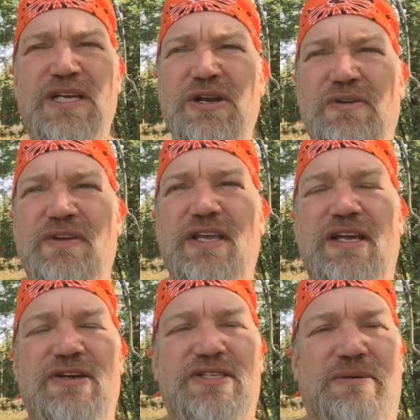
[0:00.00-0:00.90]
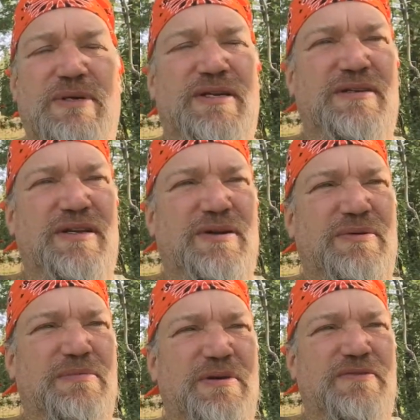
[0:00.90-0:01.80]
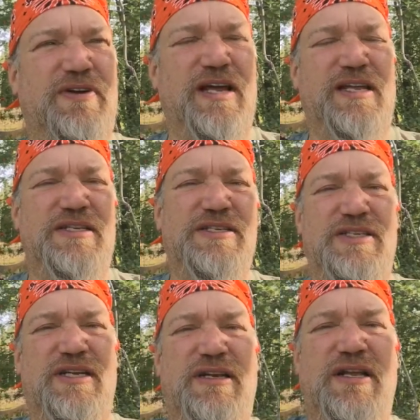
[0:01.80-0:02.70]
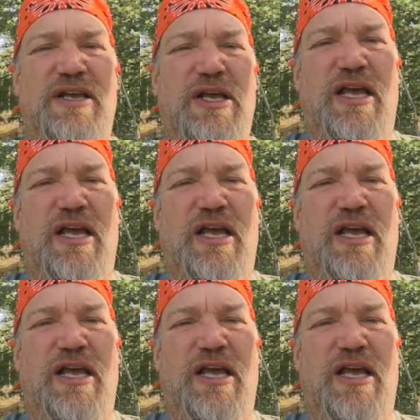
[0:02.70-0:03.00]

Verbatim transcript: and over the years I've been, you know, we've been friends and